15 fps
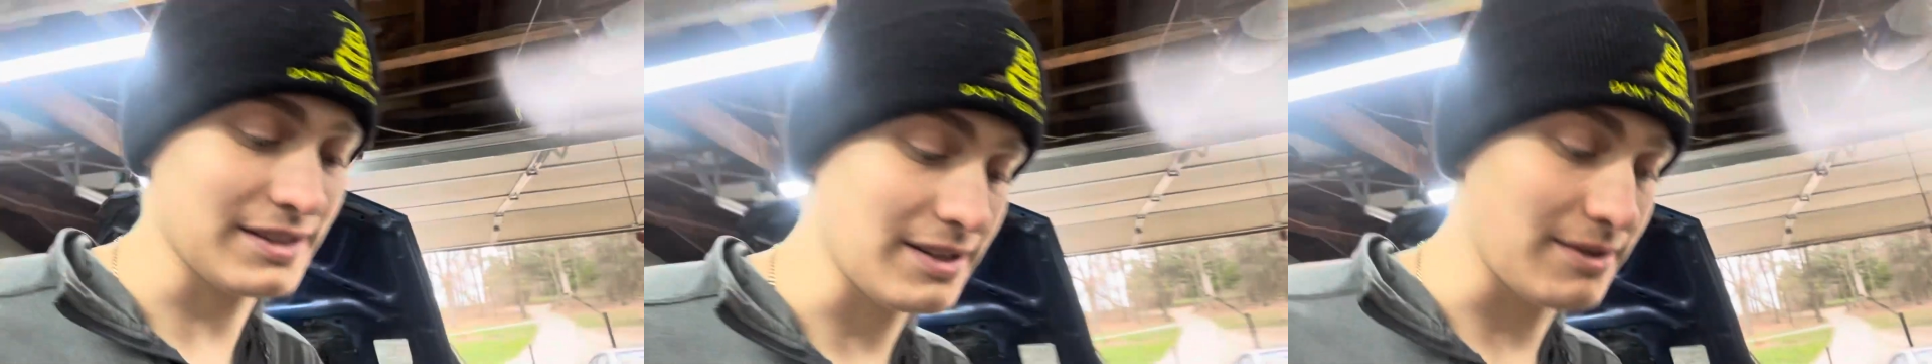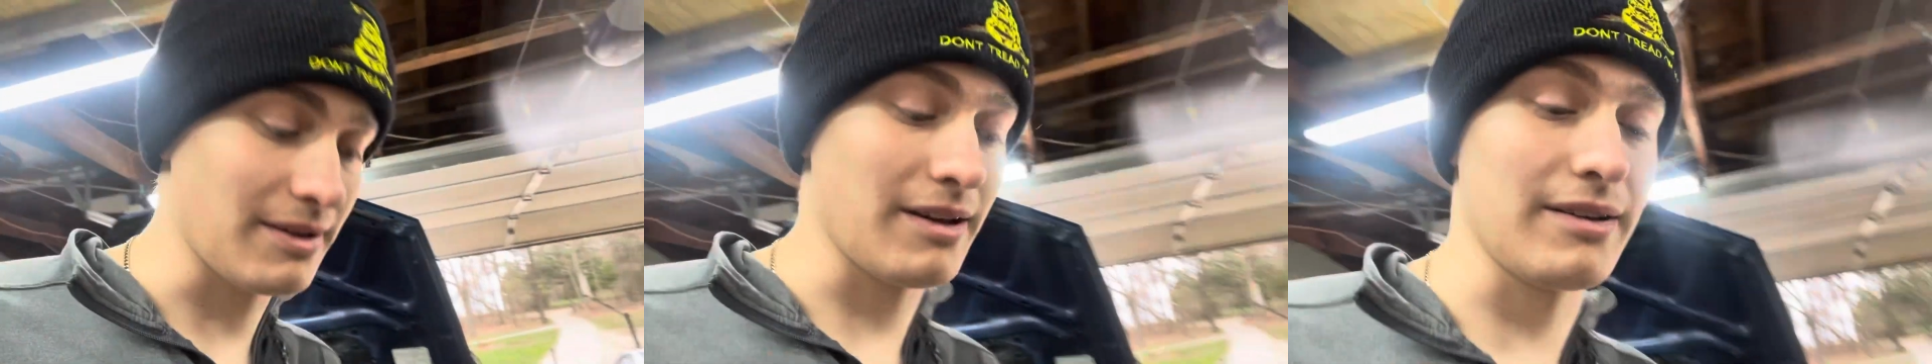
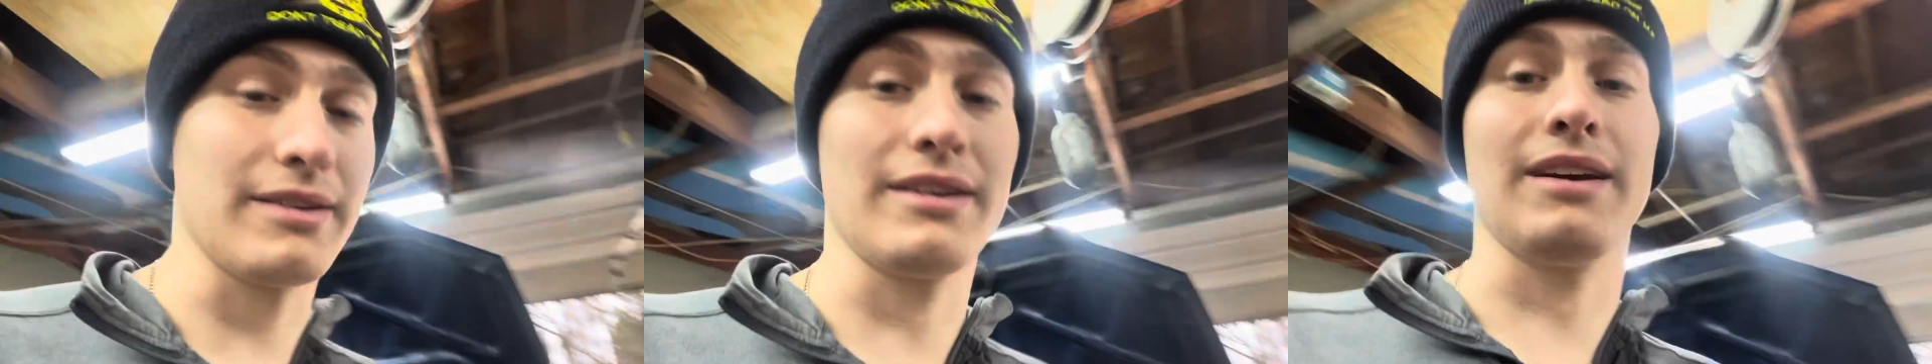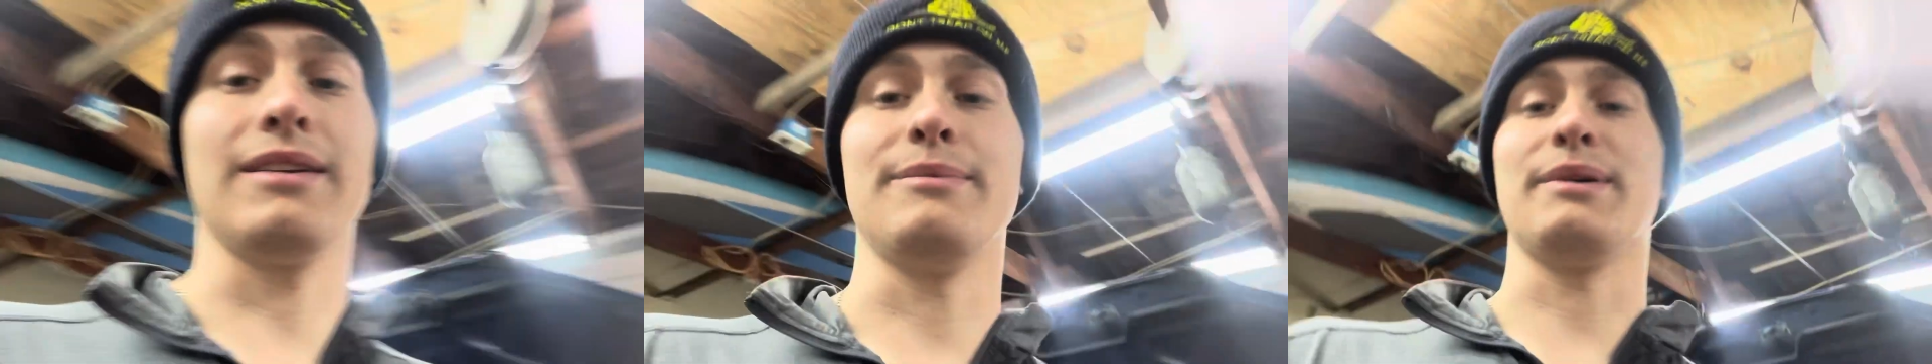I'll
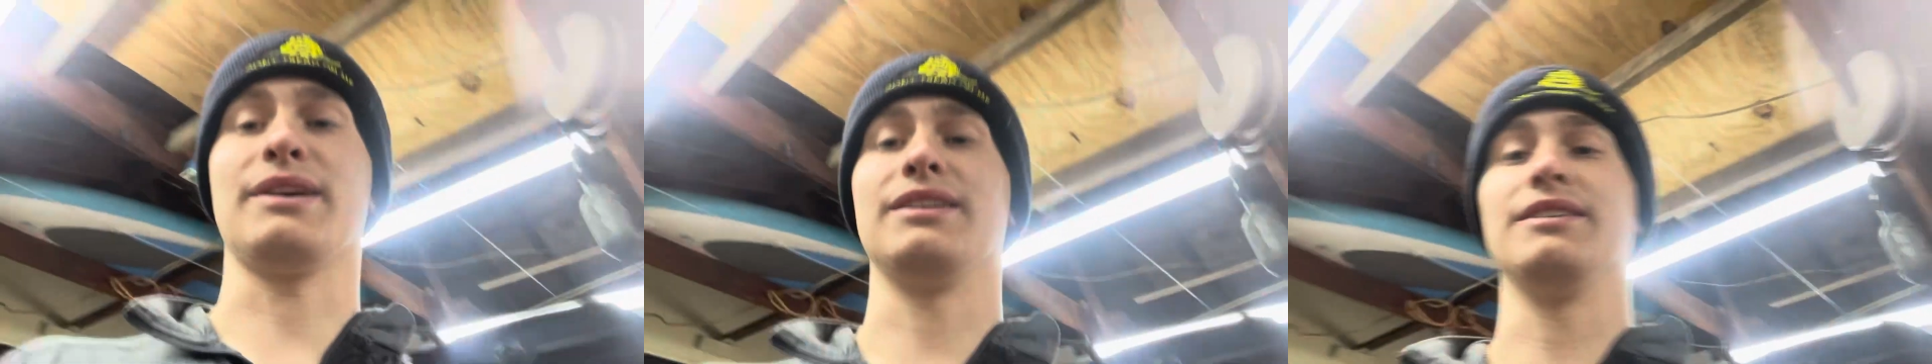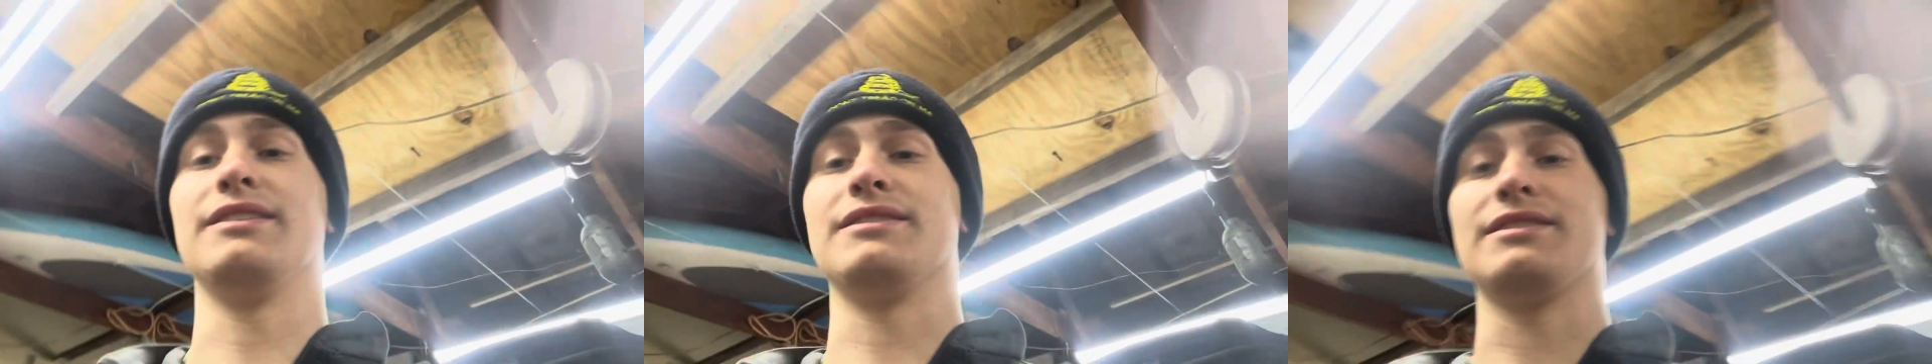kind of make a
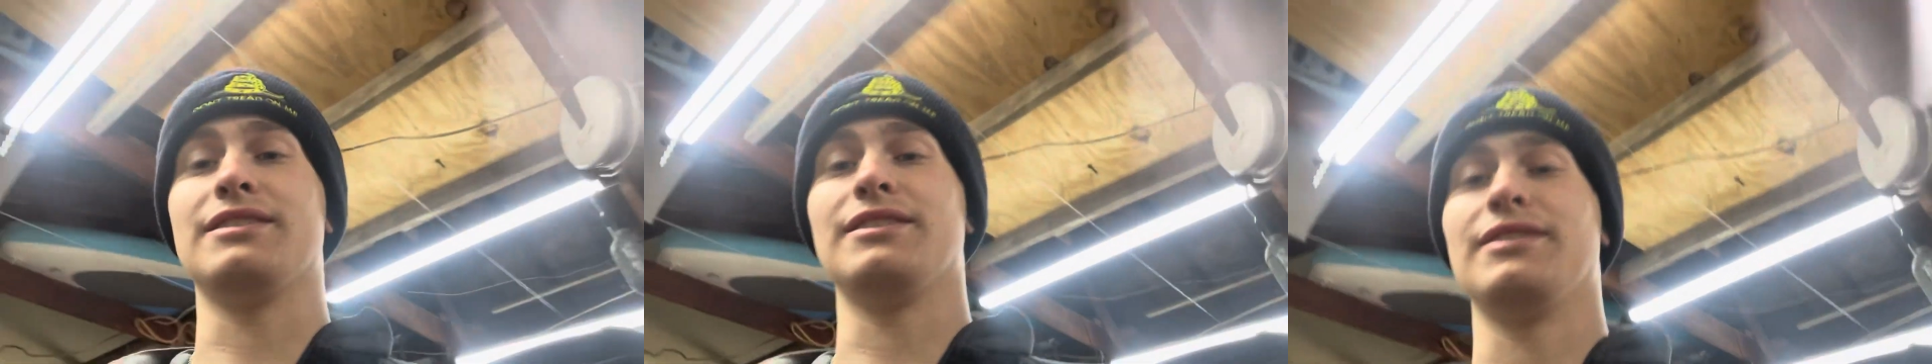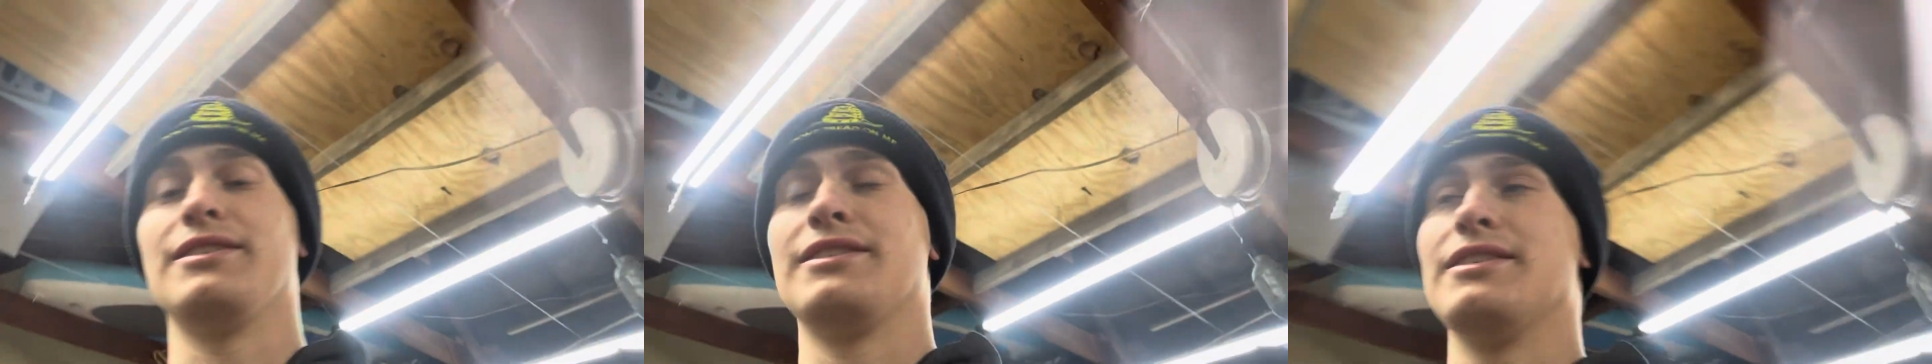list
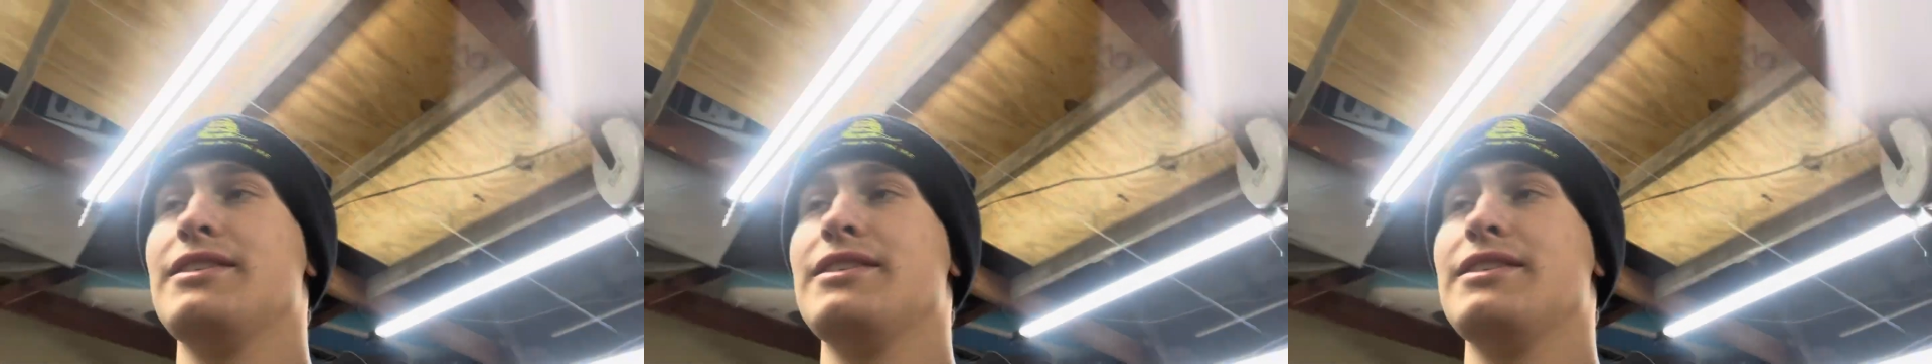here.